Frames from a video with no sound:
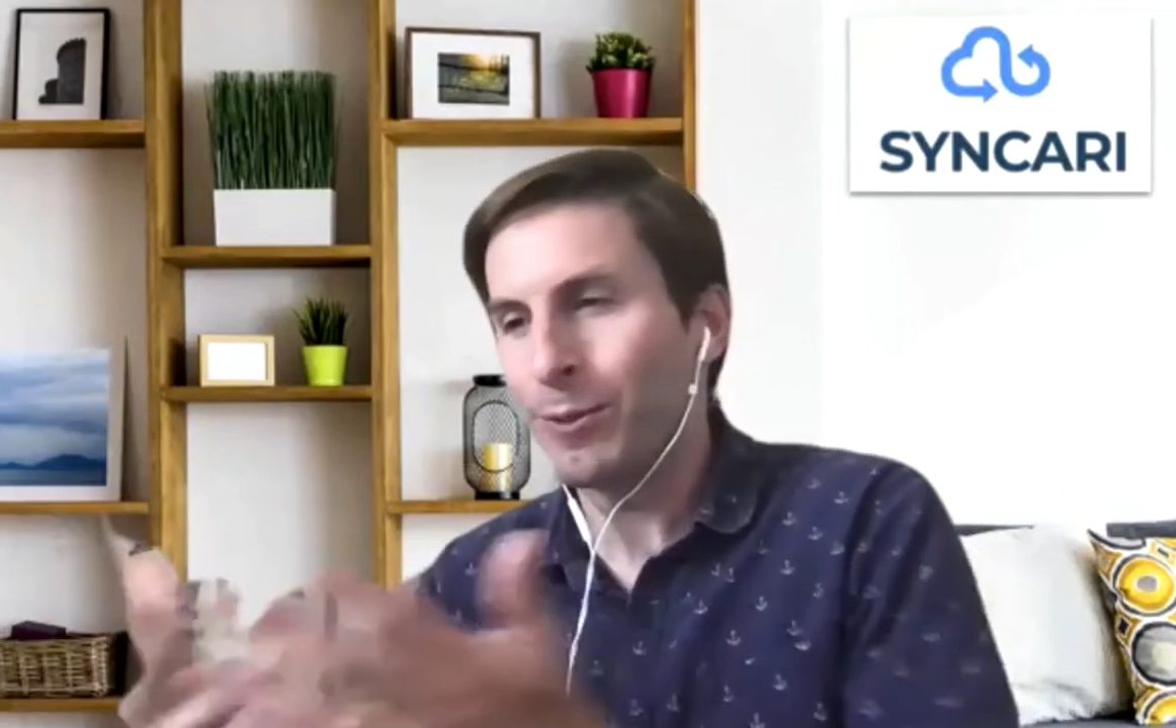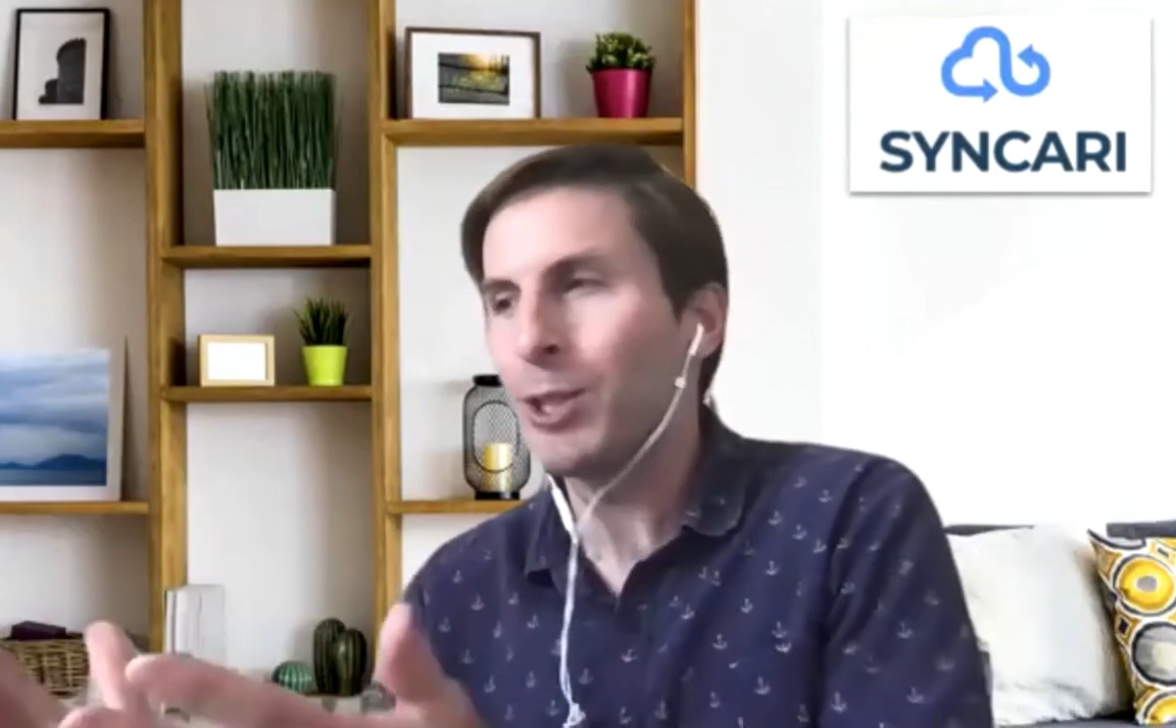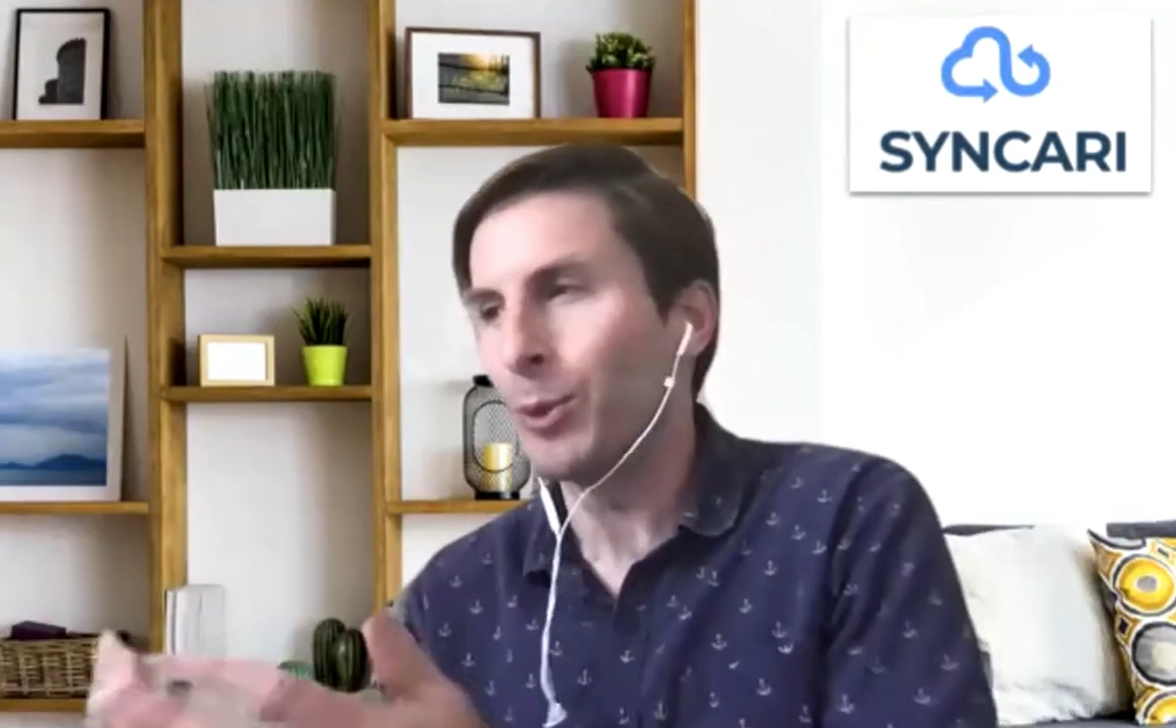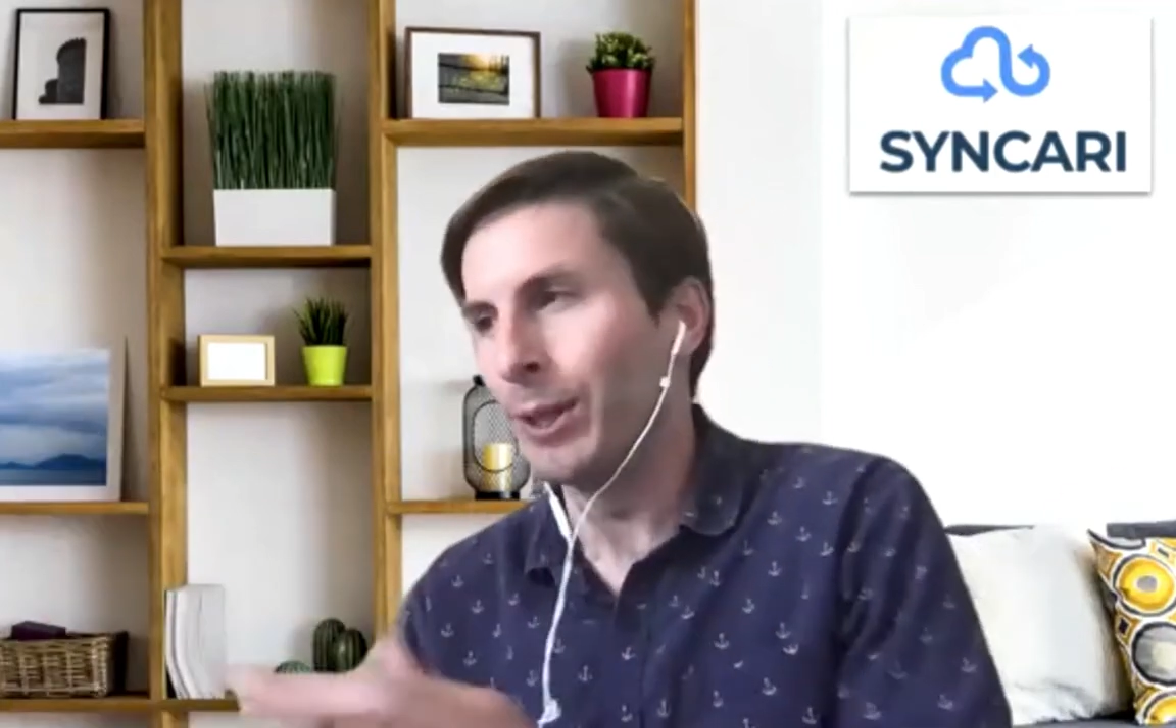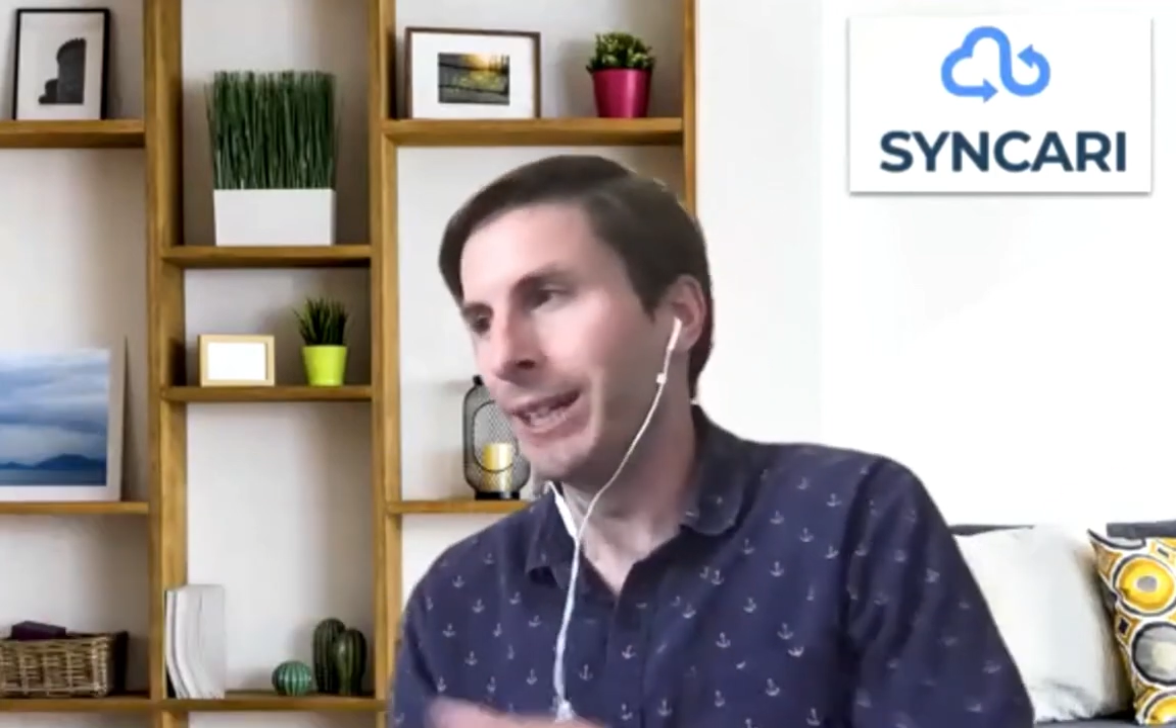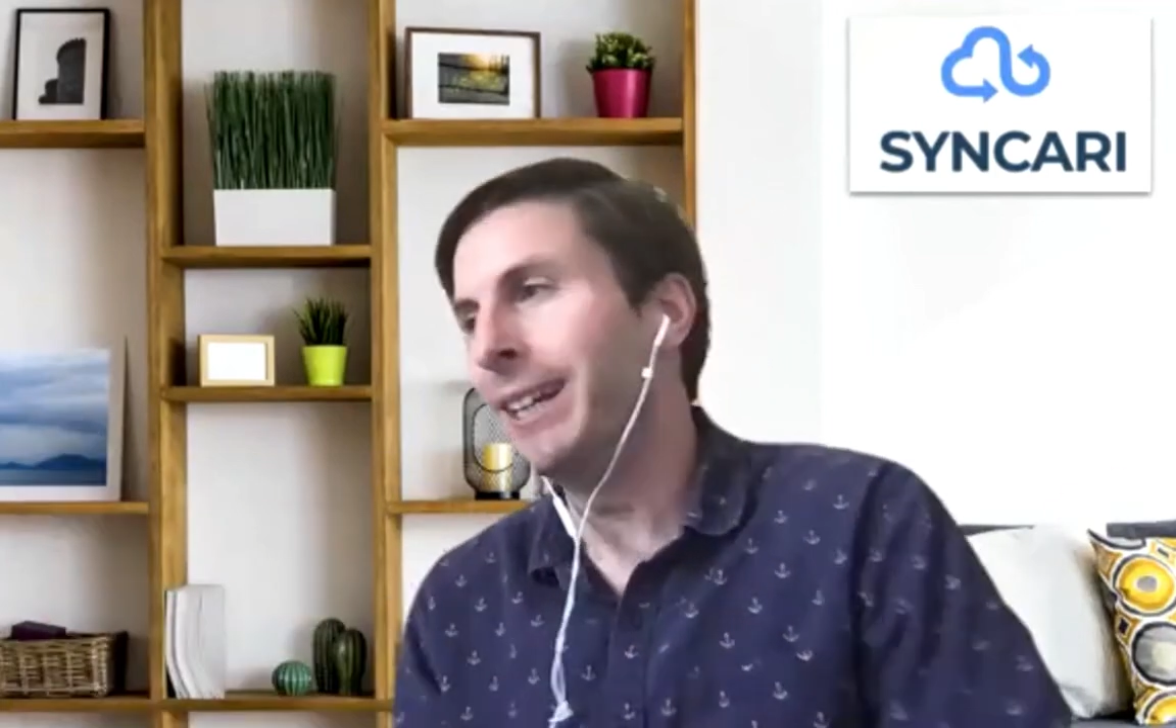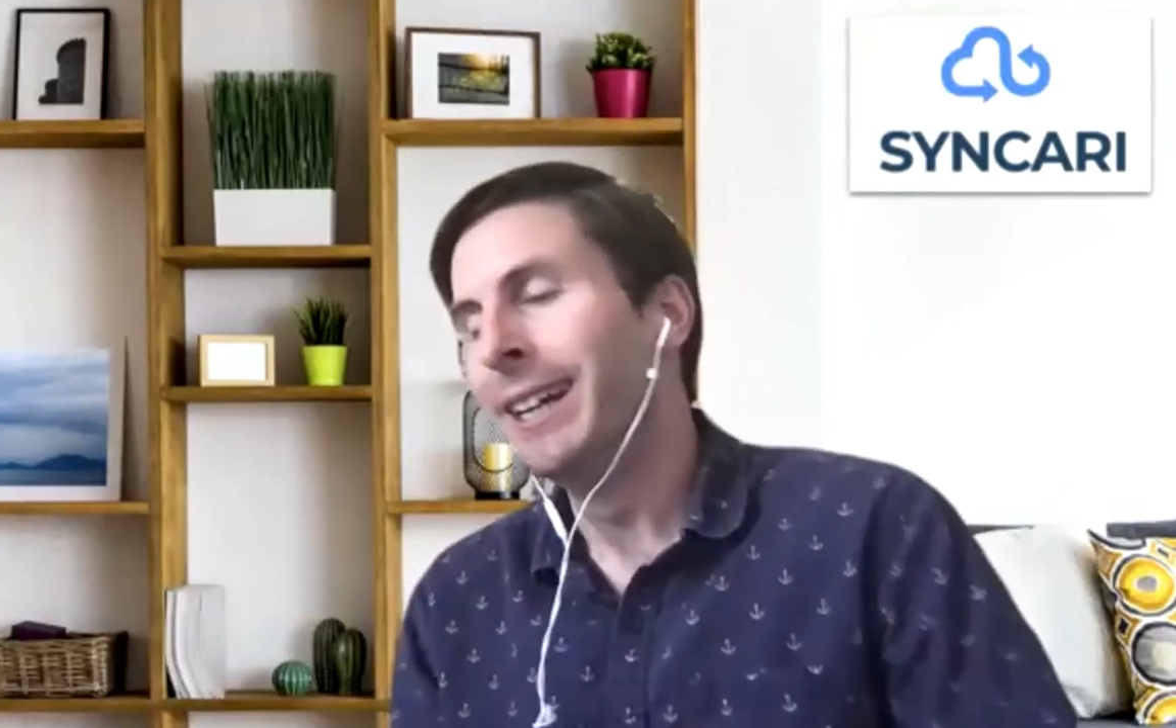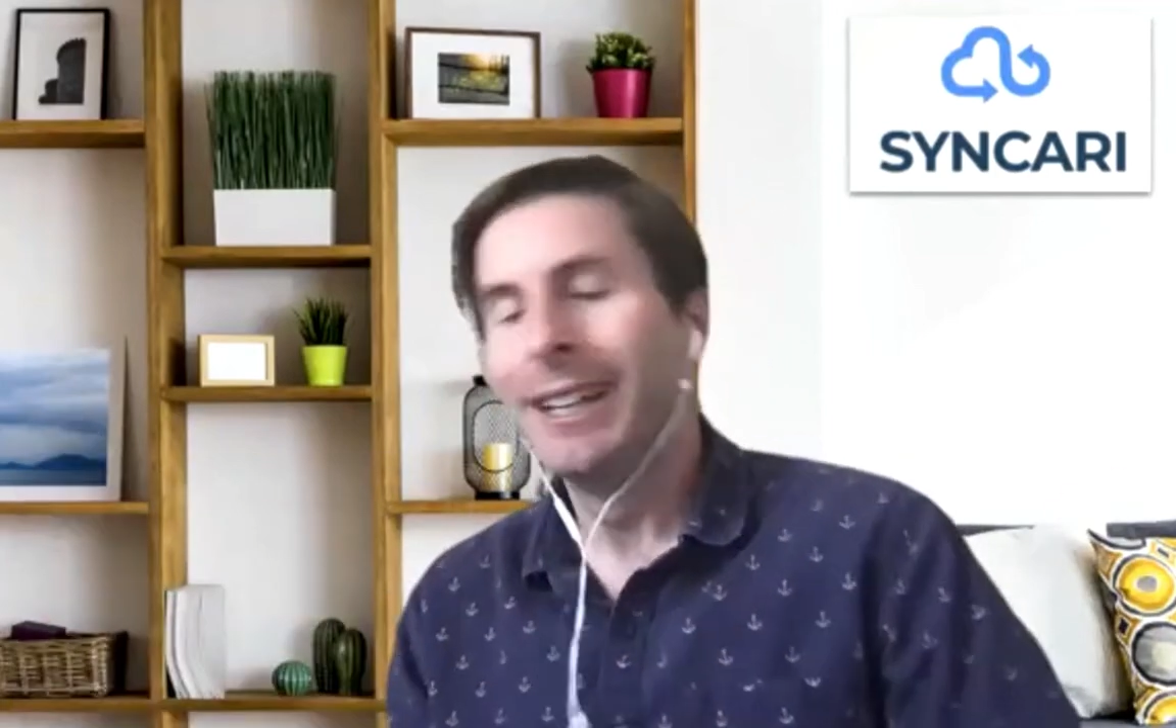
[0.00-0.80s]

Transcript: visually